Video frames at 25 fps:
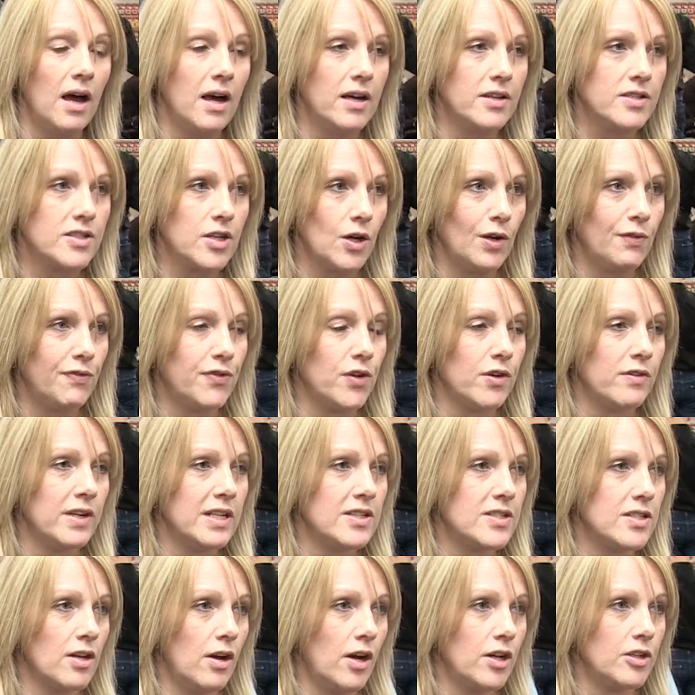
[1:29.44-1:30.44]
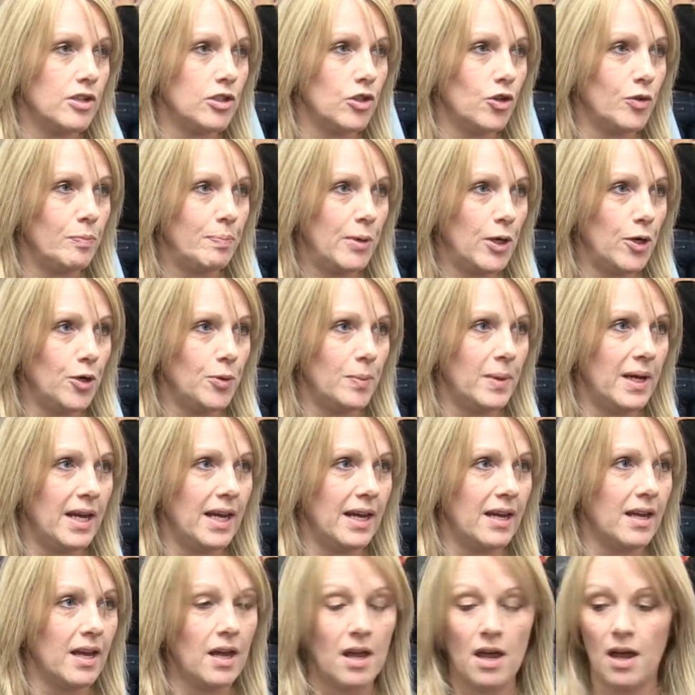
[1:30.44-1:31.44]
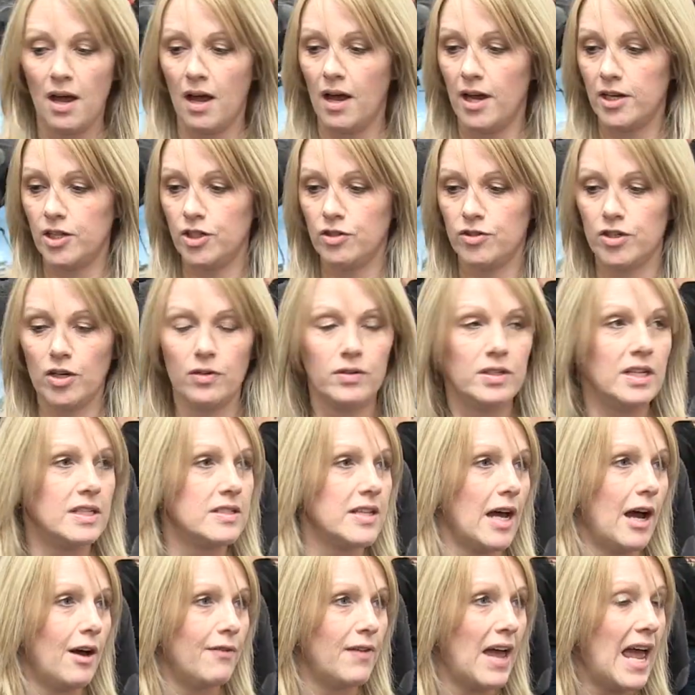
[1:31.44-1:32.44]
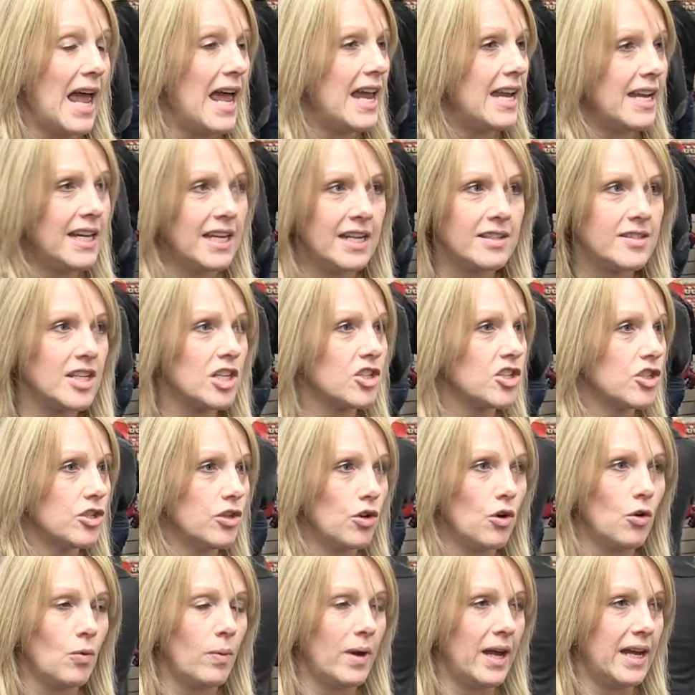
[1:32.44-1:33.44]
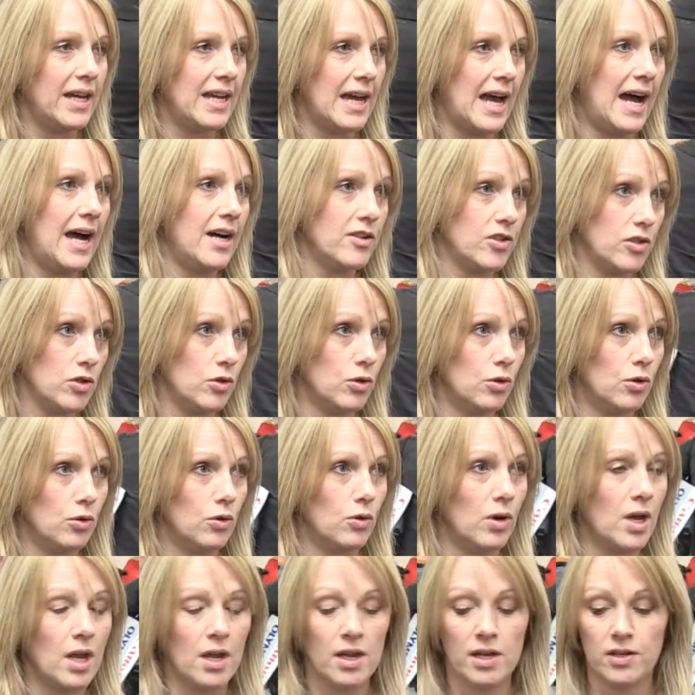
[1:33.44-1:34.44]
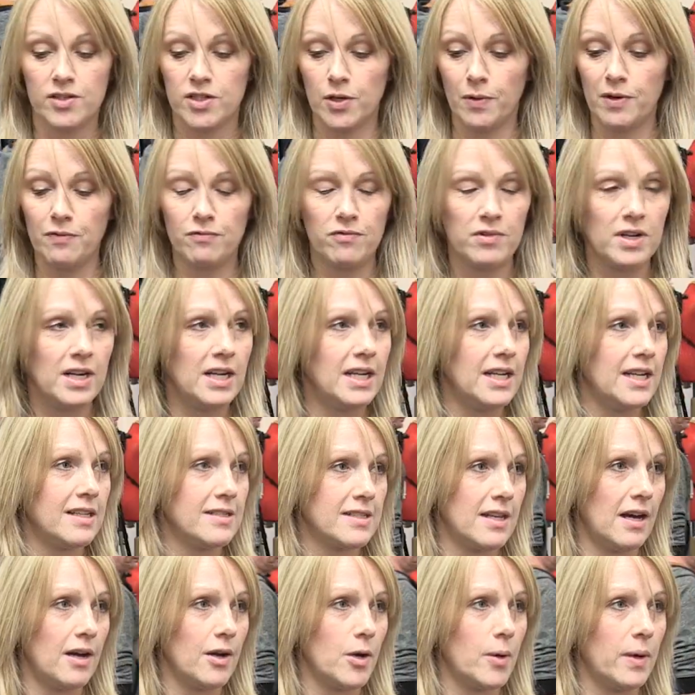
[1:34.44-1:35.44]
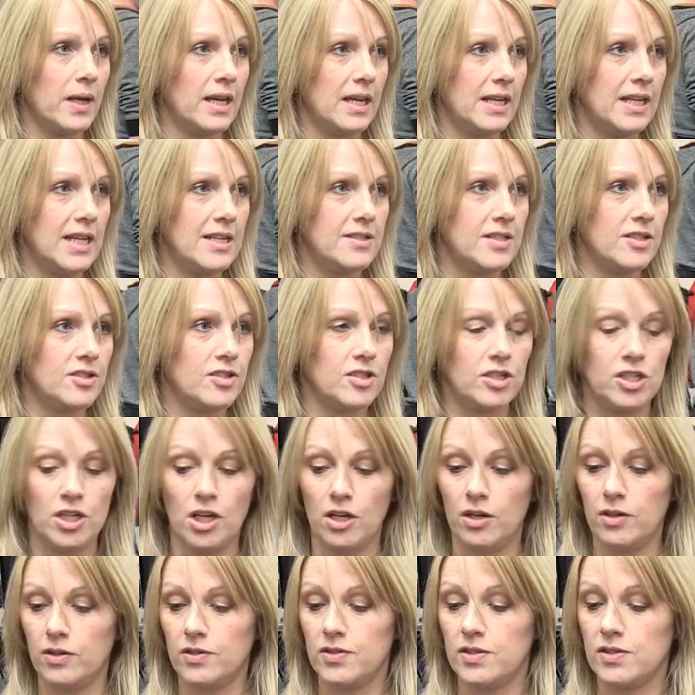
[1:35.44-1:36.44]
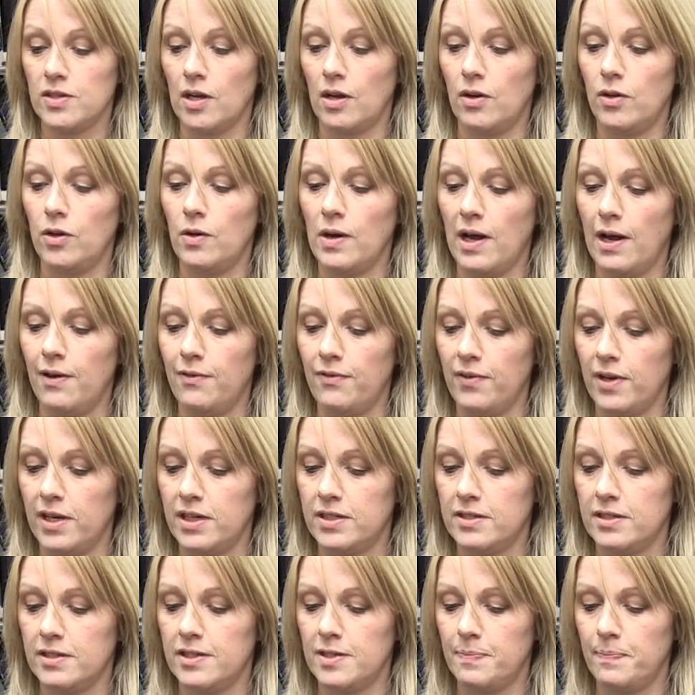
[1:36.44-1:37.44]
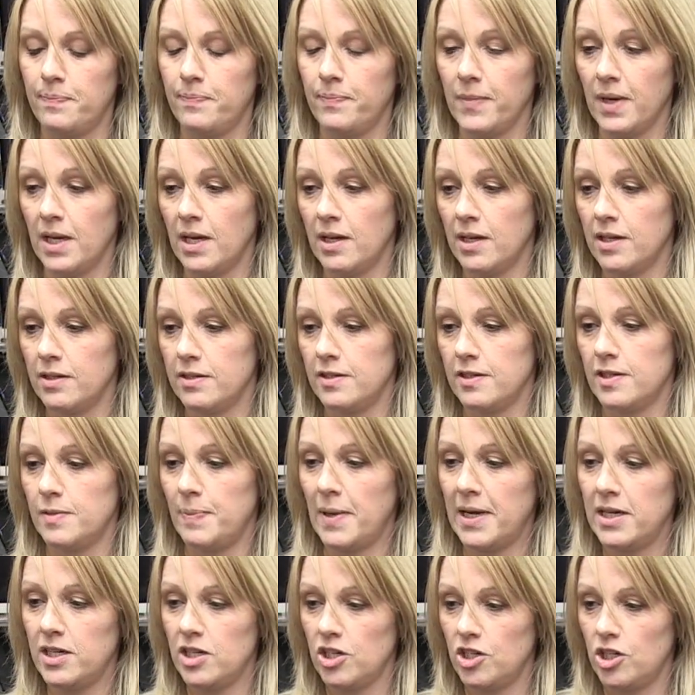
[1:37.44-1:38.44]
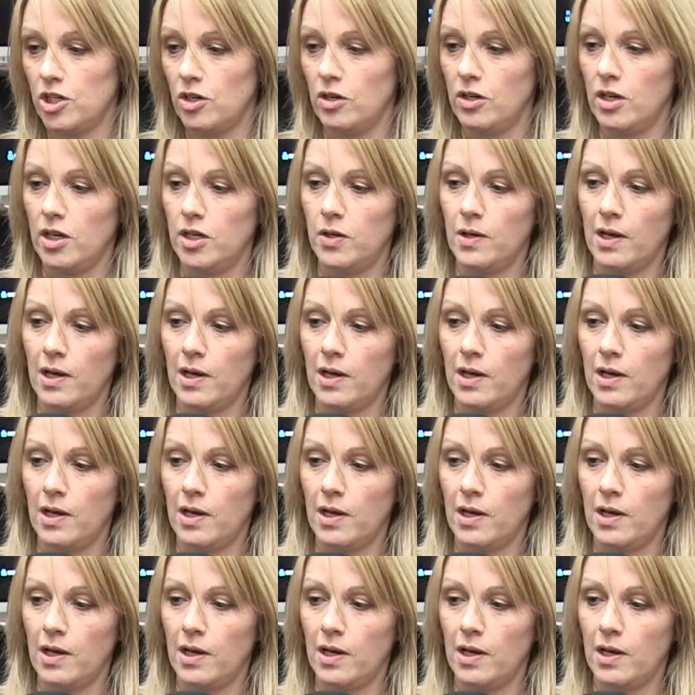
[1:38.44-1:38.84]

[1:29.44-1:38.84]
So if you're inside and you're booming, you don't need to have any additional weight at all. So it really is that quick and easy to use. So you have a suspended unit.